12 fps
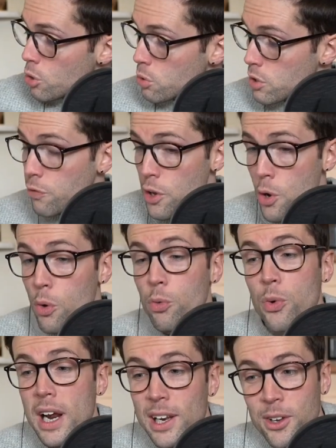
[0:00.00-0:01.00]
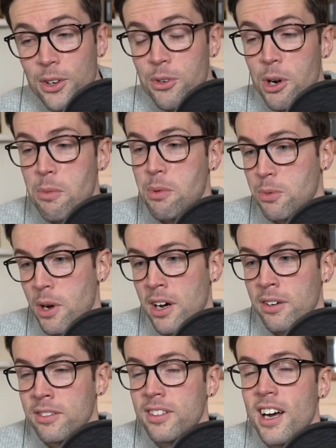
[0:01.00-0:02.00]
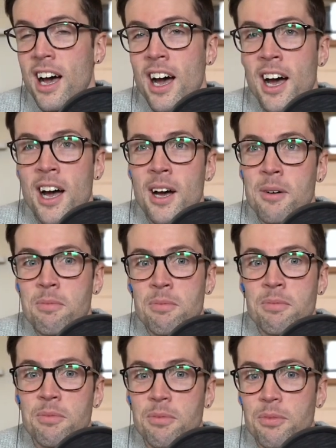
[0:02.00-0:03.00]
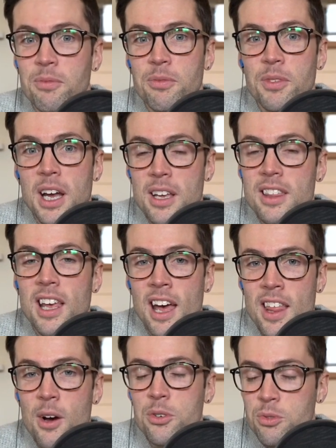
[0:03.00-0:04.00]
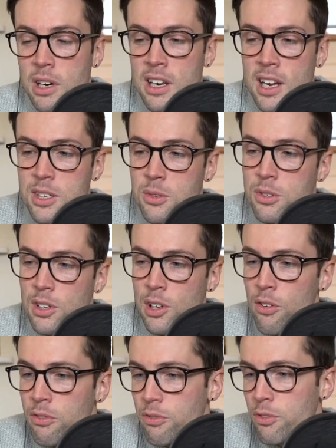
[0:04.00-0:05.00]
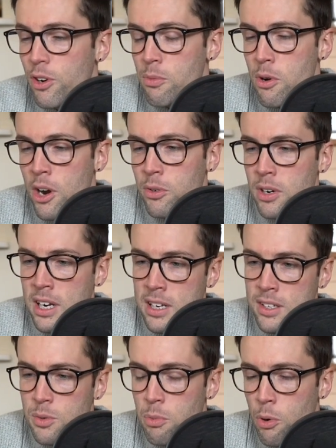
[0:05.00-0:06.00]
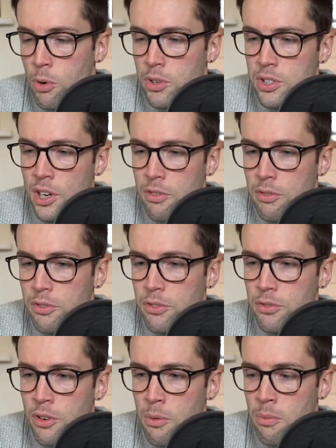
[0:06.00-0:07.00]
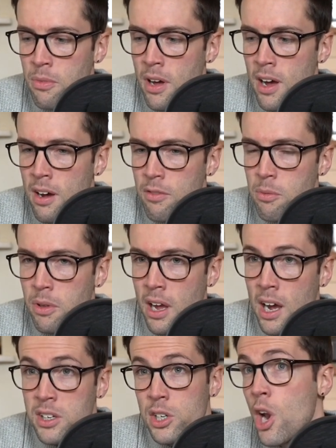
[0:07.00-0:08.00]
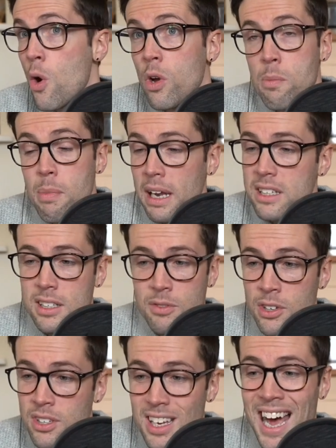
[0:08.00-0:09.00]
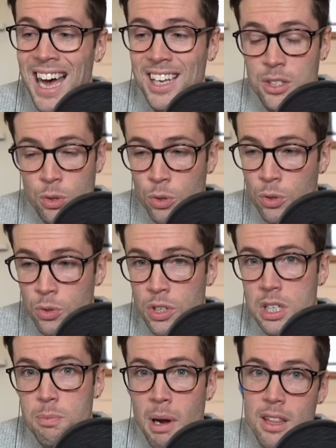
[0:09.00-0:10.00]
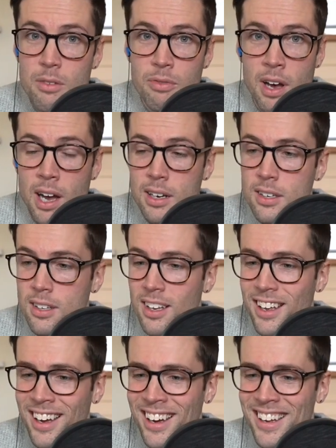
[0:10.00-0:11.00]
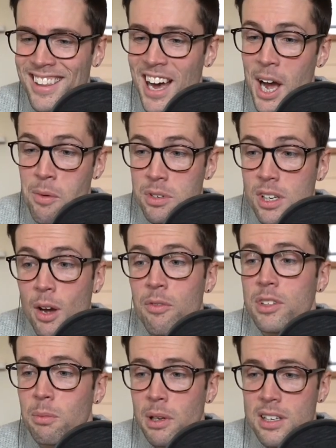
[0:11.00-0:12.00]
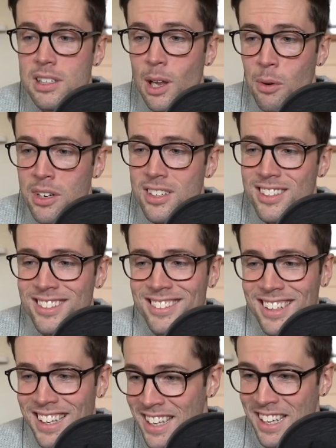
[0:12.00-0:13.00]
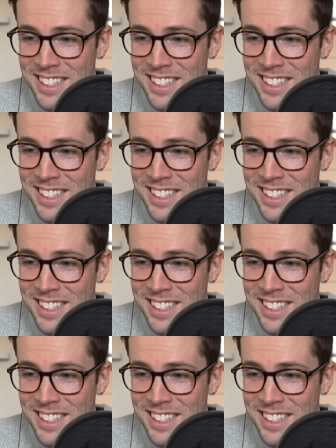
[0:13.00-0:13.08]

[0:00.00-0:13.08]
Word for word: There was a few really good group as well. Um, it, uh, yeah, that was really nice. There was a lot of camaraderie and support and stuff from uh, from the guys, and no competitiveness at all, despite the fact uh, that I was comfortably the slowest in the